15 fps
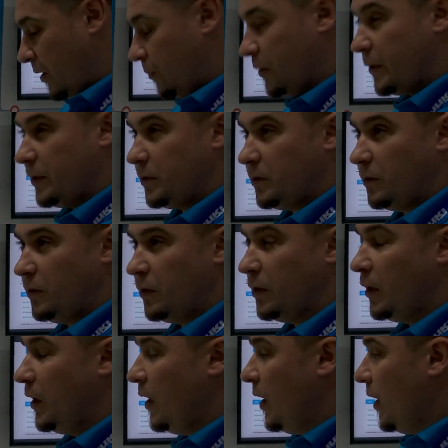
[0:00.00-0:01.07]
It
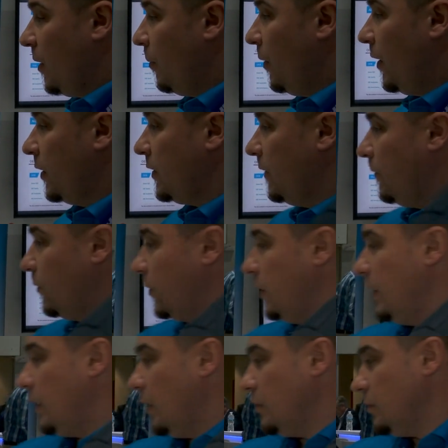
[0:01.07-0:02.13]
registers the
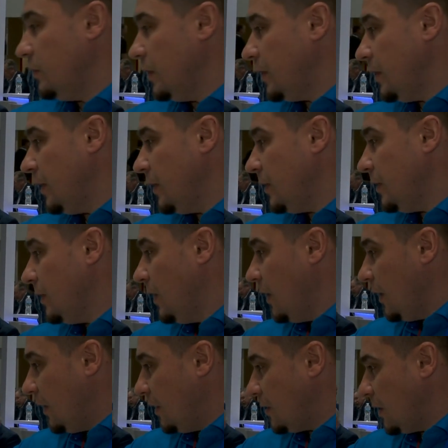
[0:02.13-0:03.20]
components. When they come
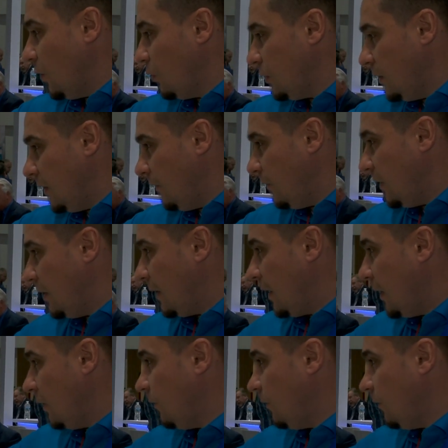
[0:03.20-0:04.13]
in, you need to print a